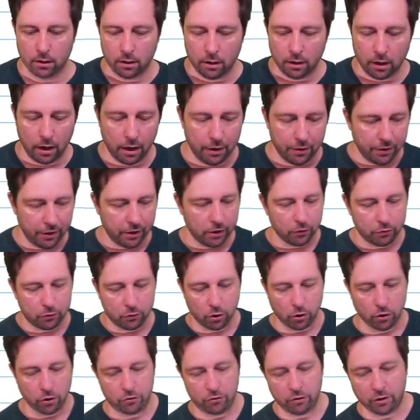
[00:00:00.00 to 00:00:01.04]
And then, of
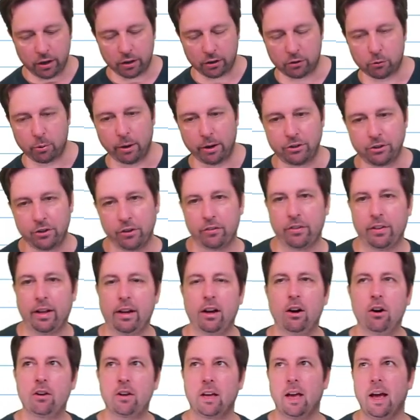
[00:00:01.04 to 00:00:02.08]
course, you get questions like,
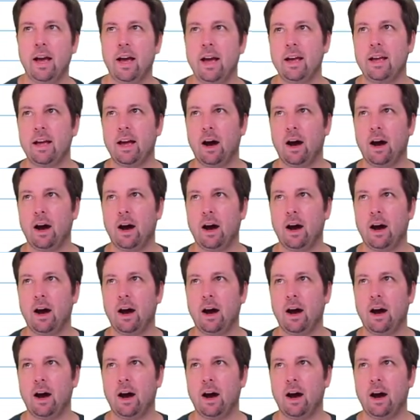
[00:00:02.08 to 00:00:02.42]
okay,